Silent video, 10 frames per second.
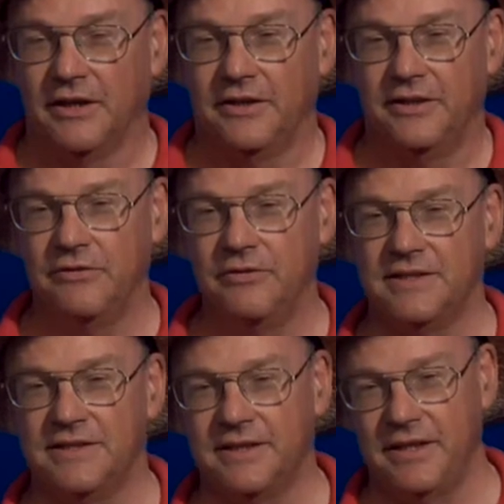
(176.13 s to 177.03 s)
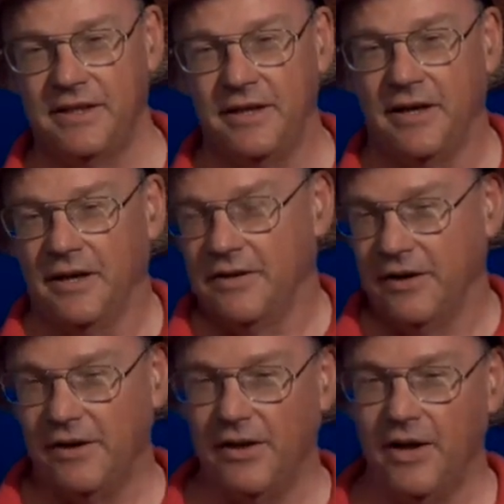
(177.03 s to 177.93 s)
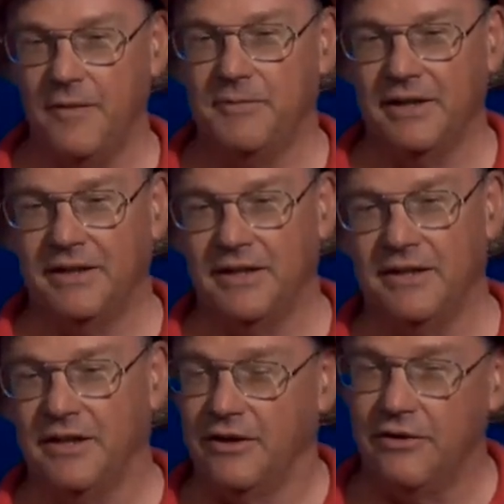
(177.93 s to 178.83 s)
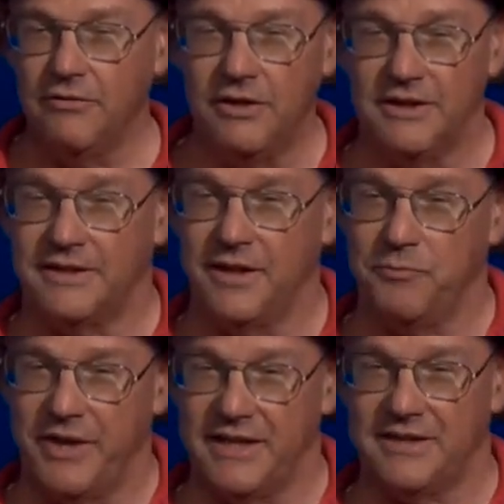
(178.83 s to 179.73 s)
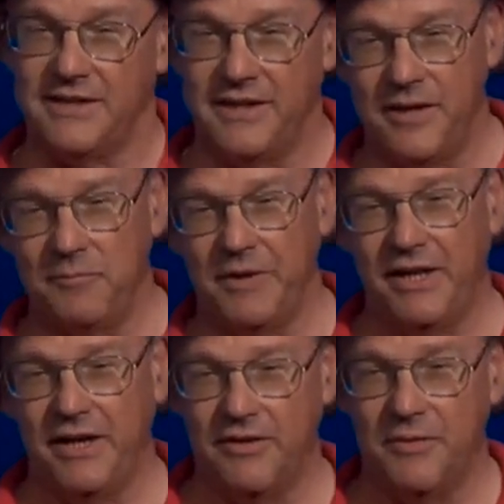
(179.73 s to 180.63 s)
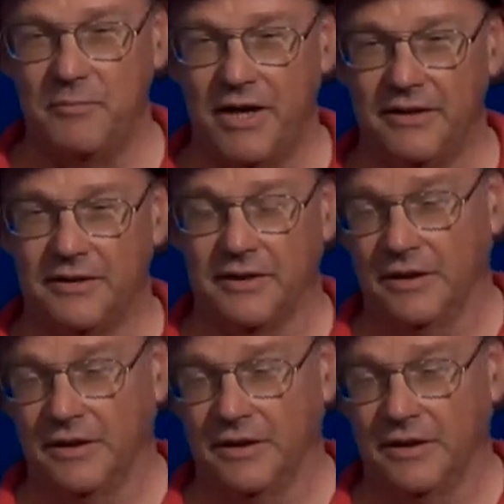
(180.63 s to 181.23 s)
you'll see the club that did the coolest and best theme meeting of the month.